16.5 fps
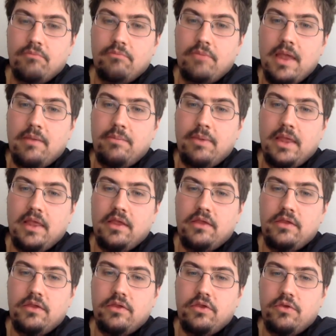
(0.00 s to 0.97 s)

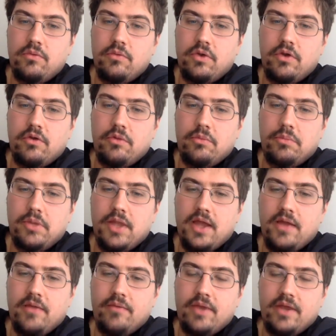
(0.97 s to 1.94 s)
maybe you want to
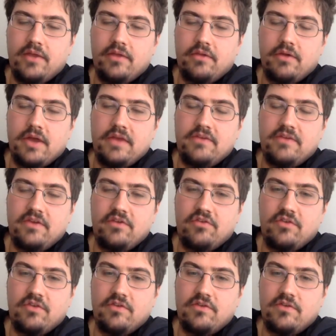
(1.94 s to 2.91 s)
apply
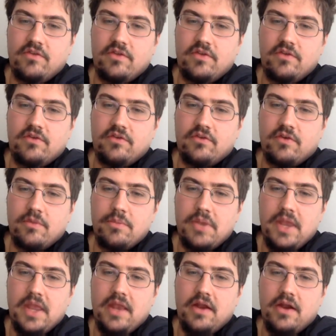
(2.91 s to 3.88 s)
regularizations to the
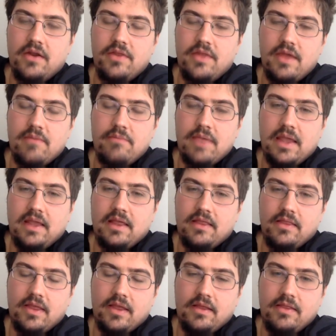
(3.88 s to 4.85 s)
discriminator that make
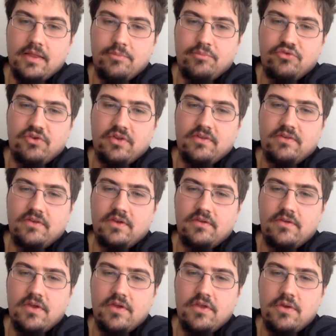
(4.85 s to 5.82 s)
it like Lipschitz
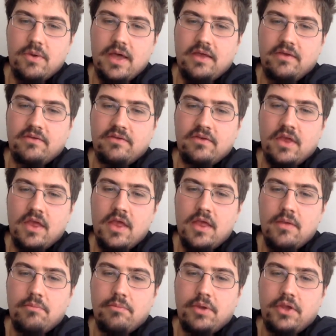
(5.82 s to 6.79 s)
continuous,
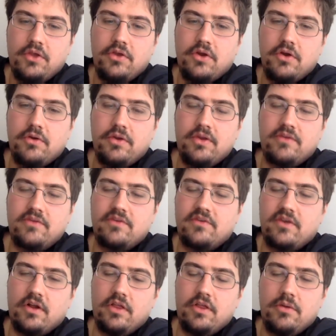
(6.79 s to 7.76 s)
but you don't
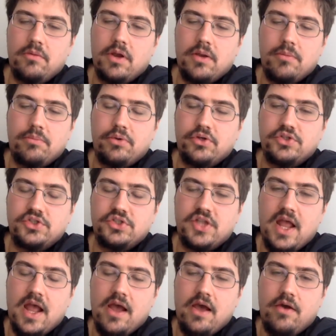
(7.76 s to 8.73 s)
necessarily want to push
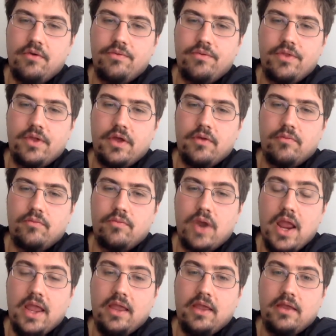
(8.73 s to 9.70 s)
down the
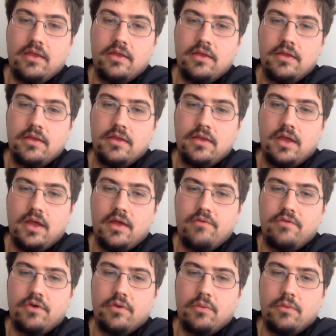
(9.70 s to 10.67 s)
rank of your